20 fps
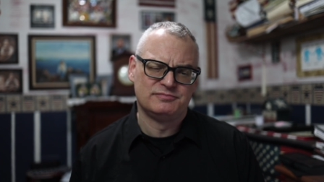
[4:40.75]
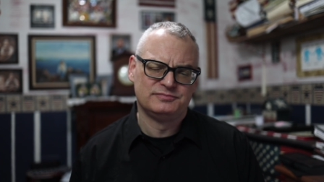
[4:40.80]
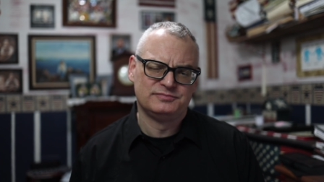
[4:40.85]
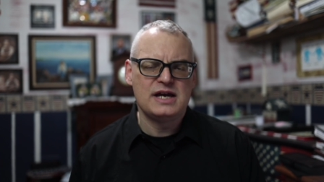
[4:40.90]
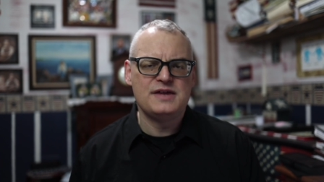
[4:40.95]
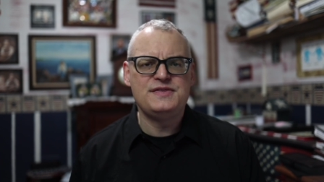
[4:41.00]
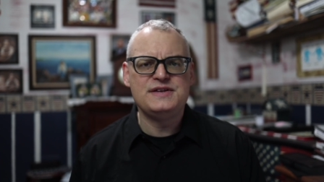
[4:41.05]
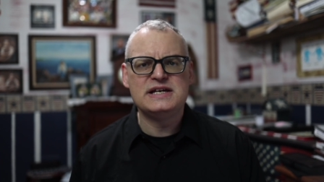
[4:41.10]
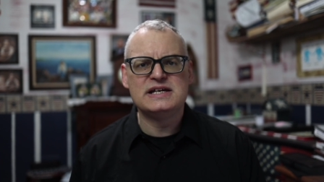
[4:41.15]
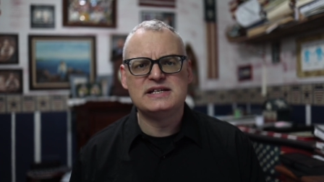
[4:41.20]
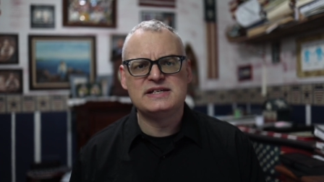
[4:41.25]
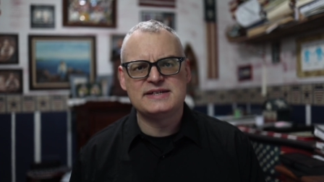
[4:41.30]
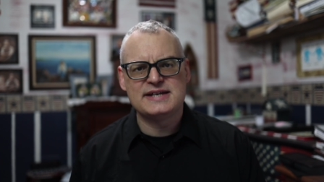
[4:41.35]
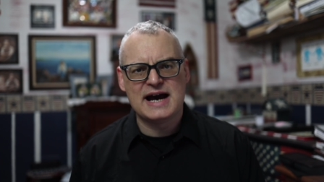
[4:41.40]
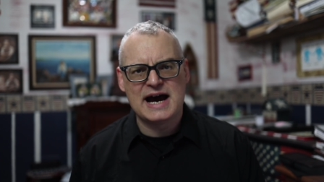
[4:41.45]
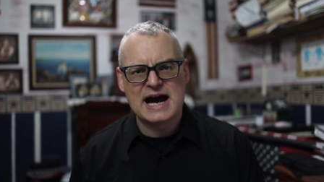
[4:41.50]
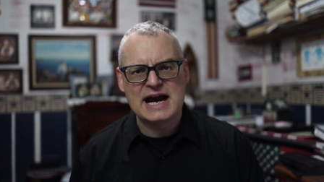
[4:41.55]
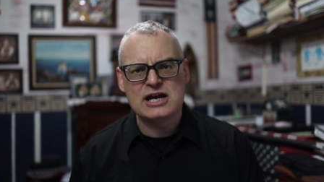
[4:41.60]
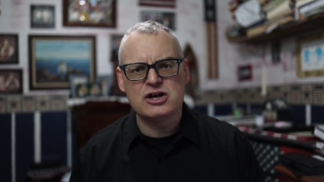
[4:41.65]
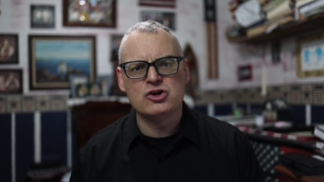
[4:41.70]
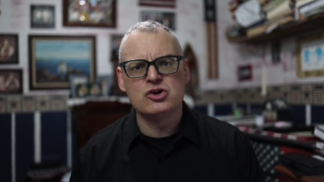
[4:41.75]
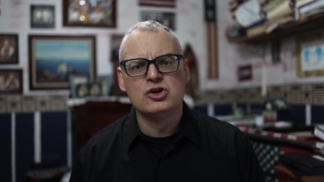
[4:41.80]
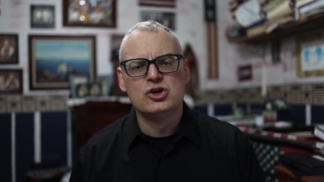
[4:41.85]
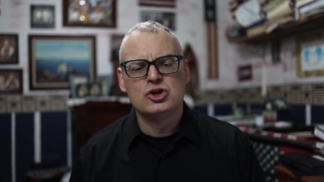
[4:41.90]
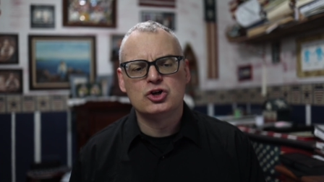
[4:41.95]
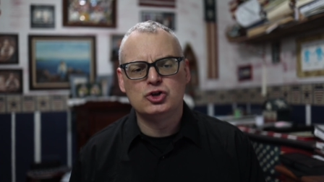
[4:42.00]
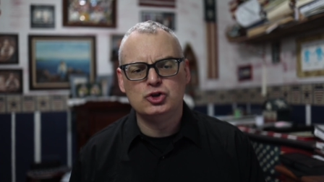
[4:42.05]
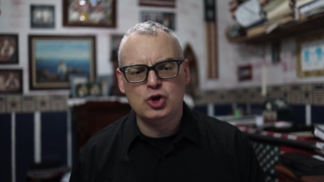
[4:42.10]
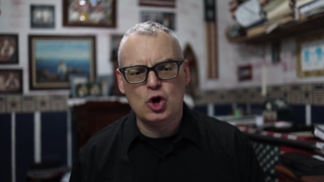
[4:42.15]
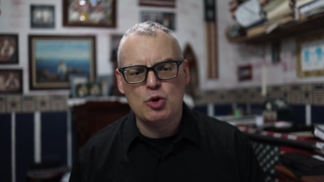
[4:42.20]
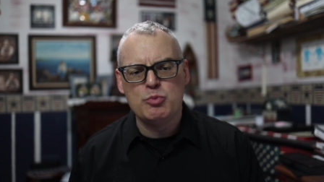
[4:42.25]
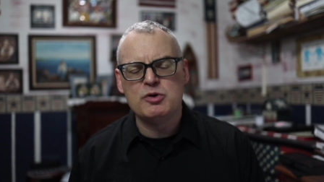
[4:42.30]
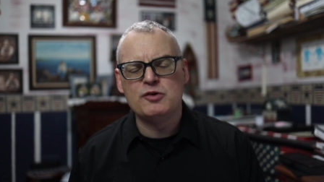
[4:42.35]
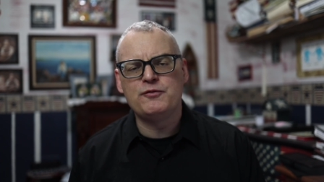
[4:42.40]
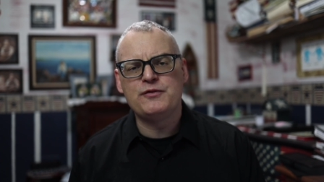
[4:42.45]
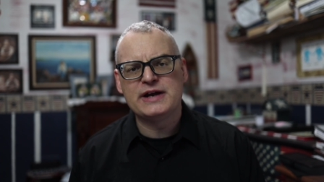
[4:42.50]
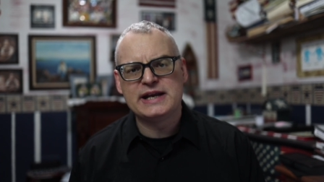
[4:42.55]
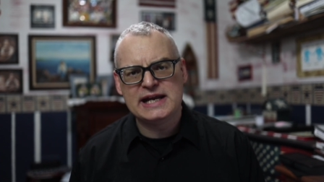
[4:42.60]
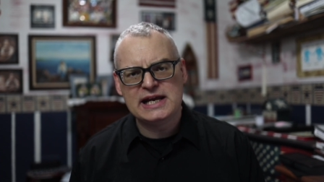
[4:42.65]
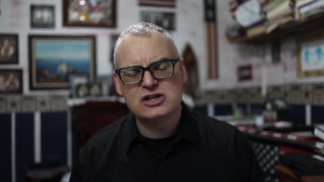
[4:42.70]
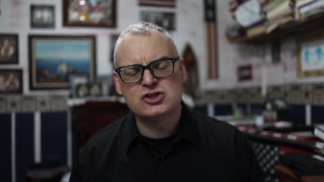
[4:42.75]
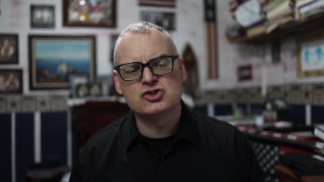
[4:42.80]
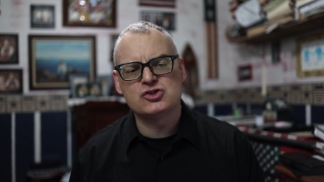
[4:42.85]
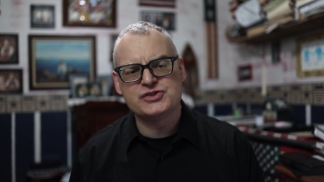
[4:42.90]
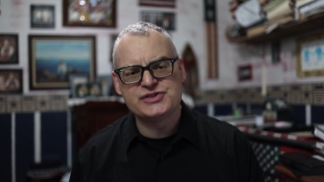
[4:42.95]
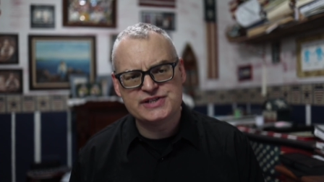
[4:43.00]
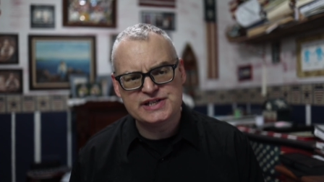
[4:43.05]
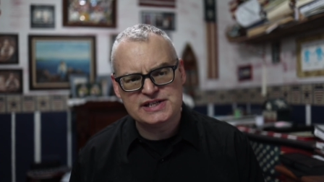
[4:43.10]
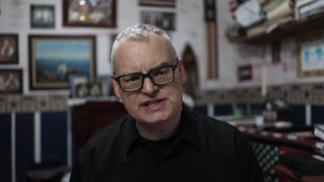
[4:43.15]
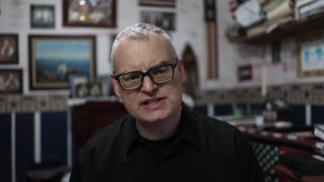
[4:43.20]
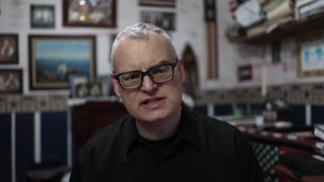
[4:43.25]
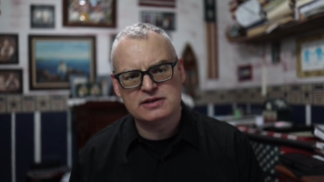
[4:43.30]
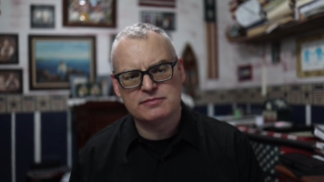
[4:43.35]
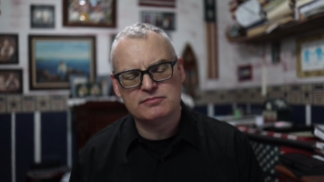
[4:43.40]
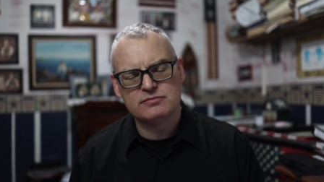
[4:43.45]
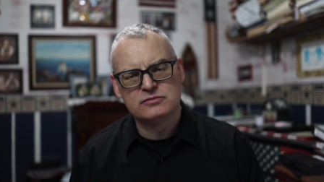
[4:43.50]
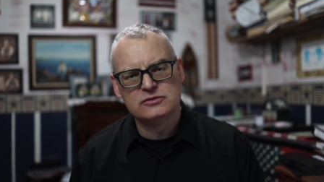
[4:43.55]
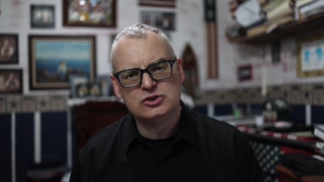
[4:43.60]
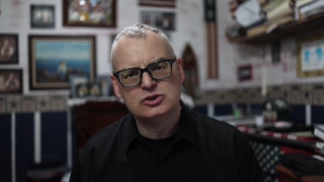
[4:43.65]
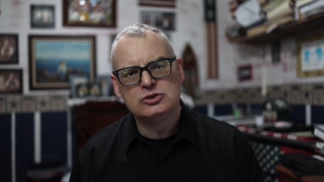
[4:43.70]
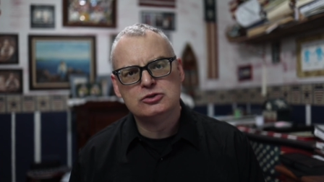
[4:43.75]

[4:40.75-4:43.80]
And the entire global financial system